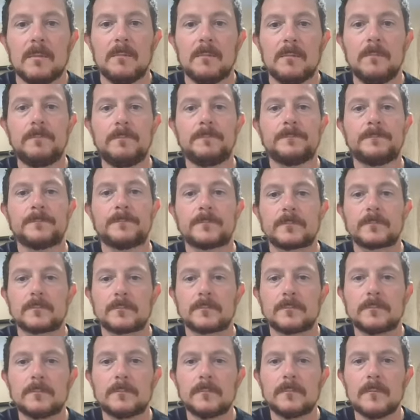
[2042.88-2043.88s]

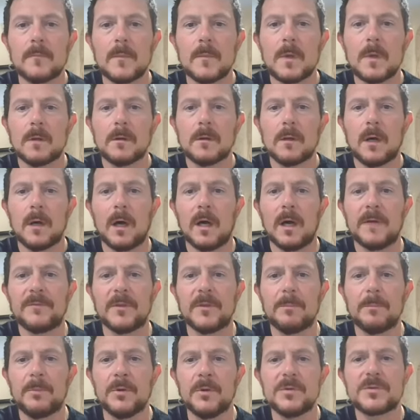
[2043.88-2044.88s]
if
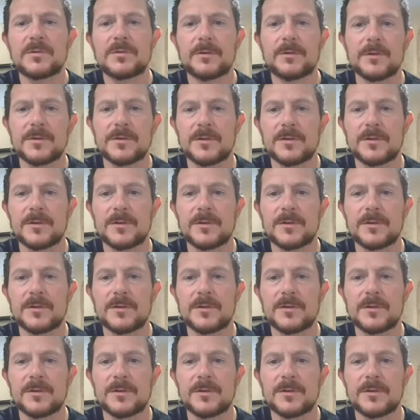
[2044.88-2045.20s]
the booster